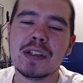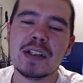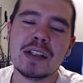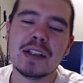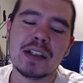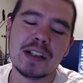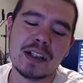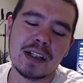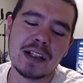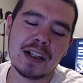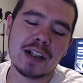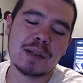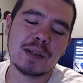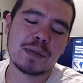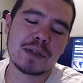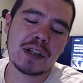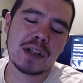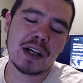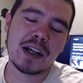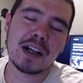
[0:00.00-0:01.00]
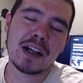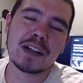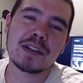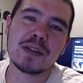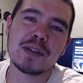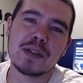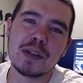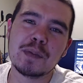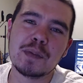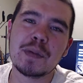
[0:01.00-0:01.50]
Shout out to
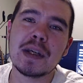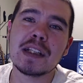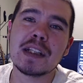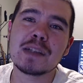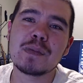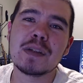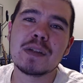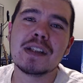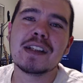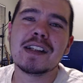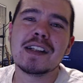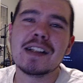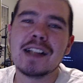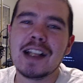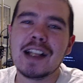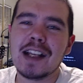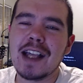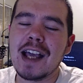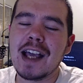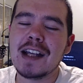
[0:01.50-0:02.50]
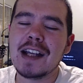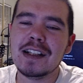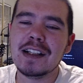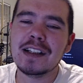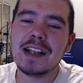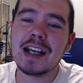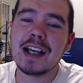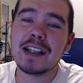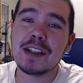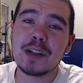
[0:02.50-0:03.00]
the Basement in Atlanta
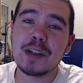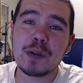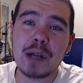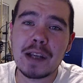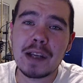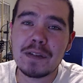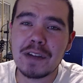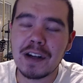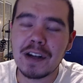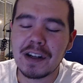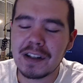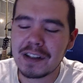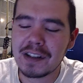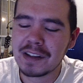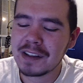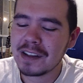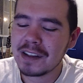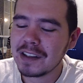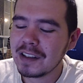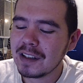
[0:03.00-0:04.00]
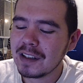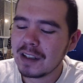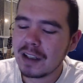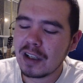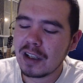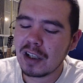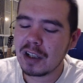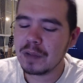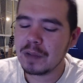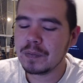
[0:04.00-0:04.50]
and the Graveyard.
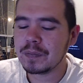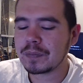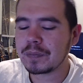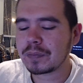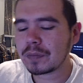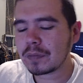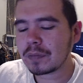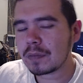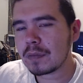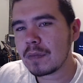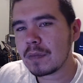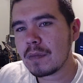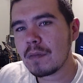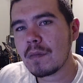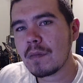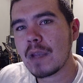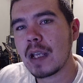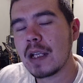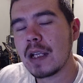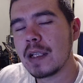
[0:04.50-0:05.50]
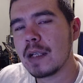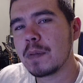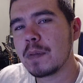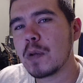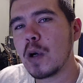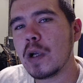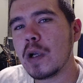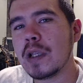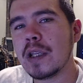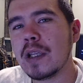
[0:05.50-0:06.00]
Um, Ended up
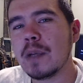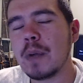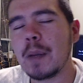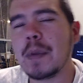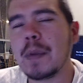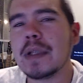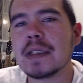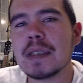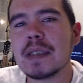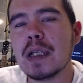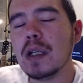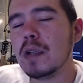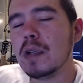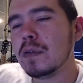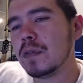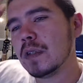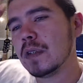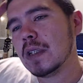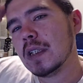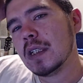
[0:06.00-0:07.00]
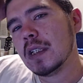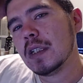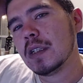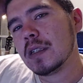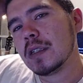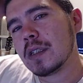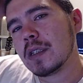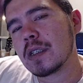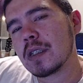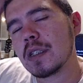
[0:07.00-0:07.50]
going there by myself,
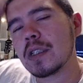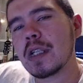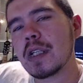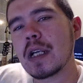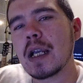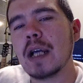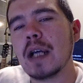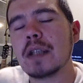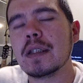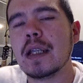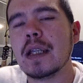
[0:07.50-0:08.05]
just to check out like